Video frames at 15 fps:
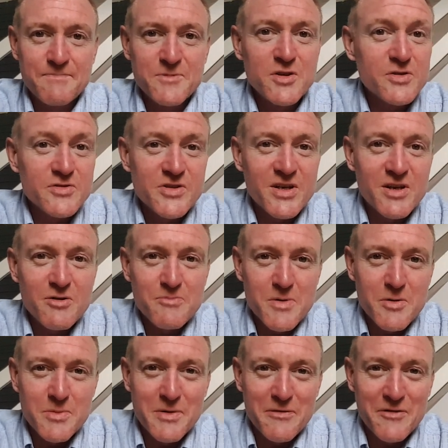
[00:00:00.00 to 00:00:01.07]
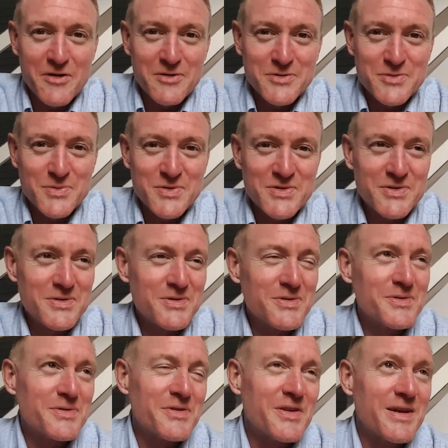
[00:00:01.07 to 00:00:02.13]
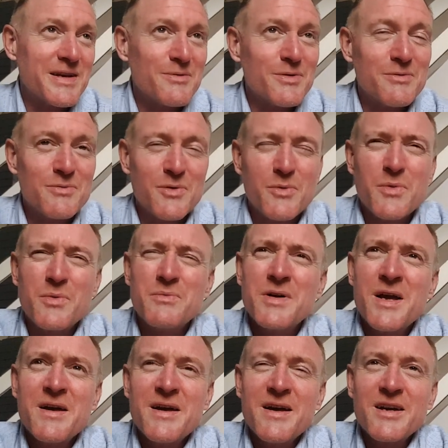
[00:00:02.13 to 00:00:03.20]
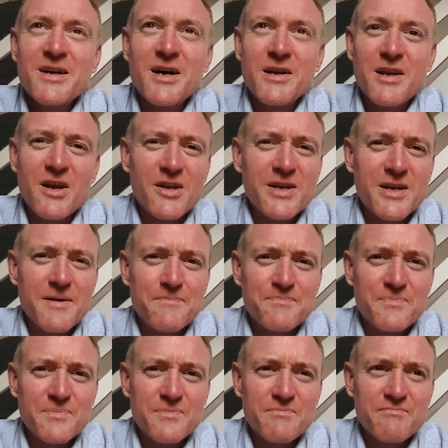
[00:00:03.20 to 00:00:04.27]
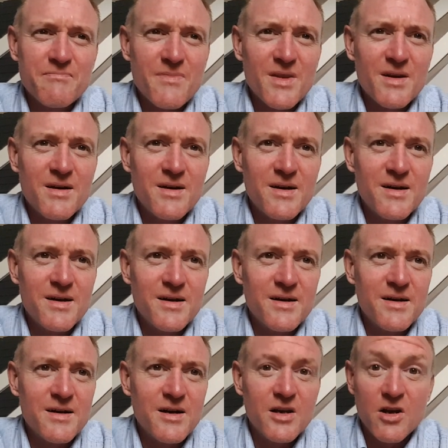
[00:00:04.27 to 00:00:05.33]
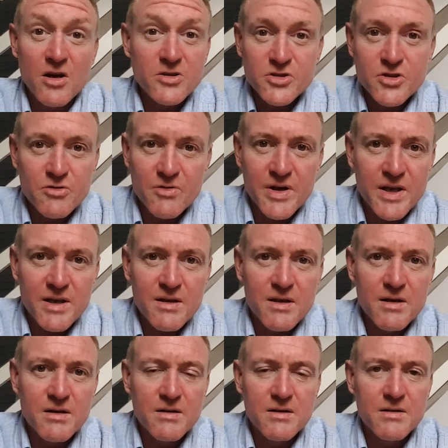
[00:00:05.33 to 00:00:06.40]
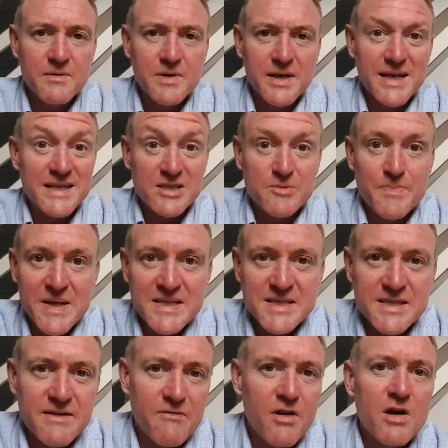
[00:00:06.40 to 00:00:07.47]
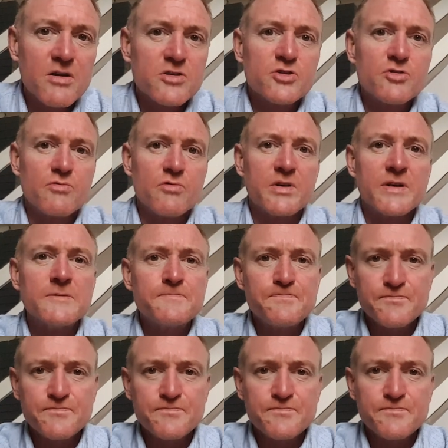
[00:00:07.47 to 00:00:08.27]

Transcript: Years ago, mobile phones were kind of like a luxury, an expensive luxury.